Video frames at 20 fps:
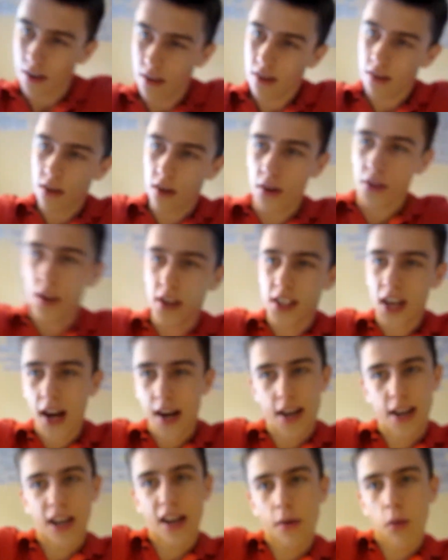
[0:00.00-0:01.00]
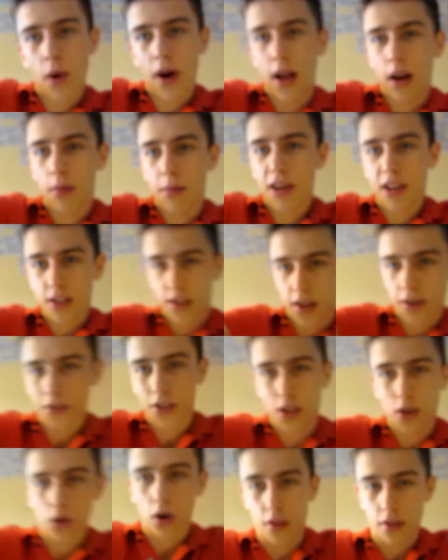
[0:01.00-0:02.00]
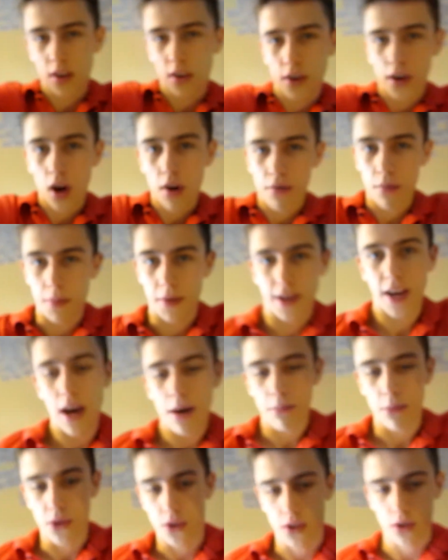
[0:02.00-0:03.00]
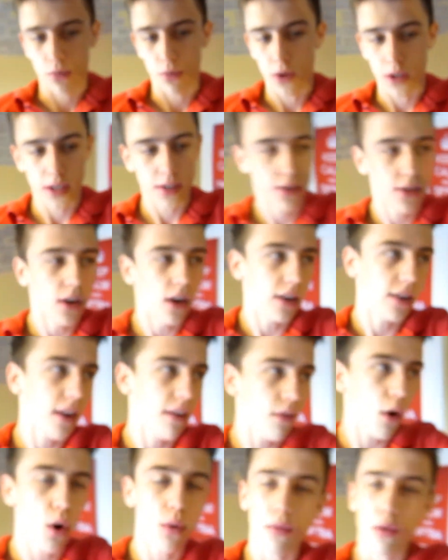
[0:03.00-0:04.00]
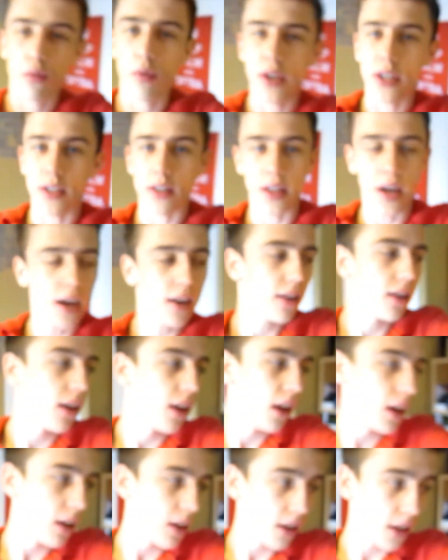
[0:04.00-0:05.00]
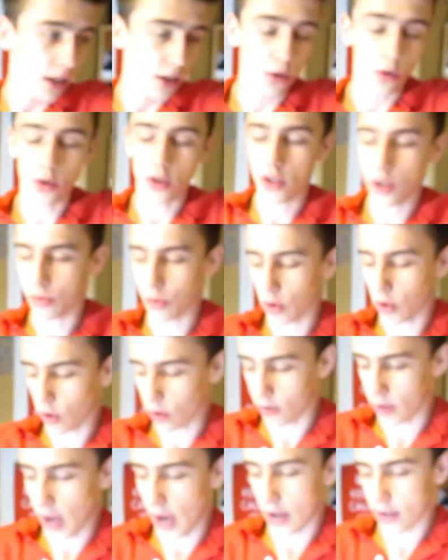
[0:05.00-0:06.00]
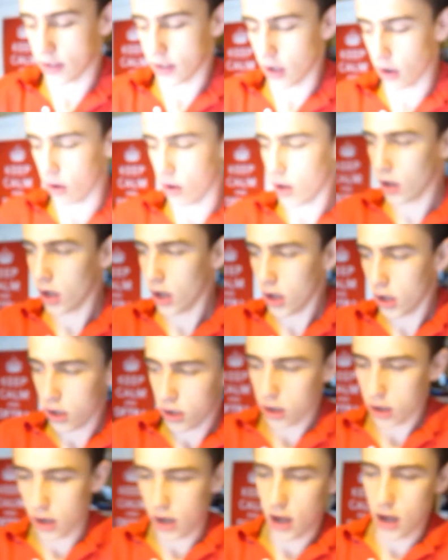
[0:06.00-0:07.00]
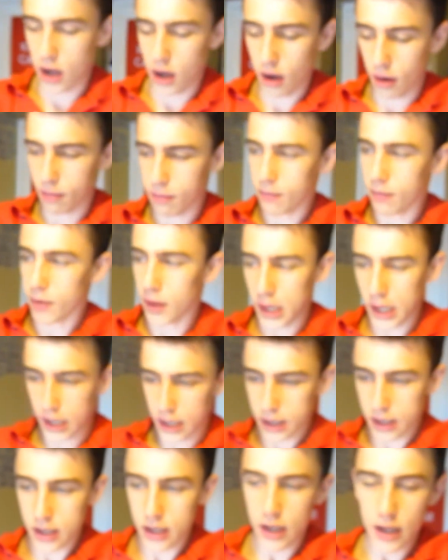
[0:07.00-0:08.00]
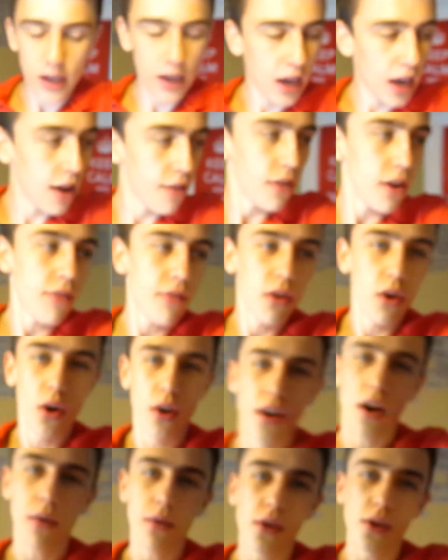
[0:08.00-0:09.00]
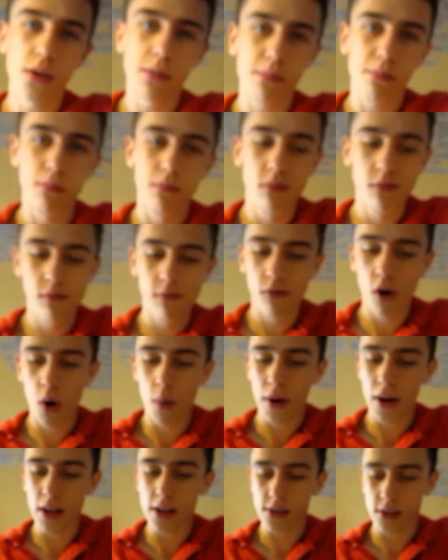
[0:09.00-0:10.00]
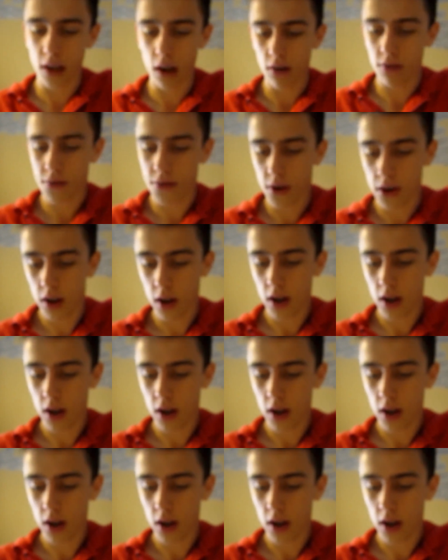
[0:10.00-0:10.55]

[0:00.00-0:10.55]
nothing technically will, because I've still got the audio from the camera still running. It's not like I've overridden that in order to record that, so even if the audio does ruin itself,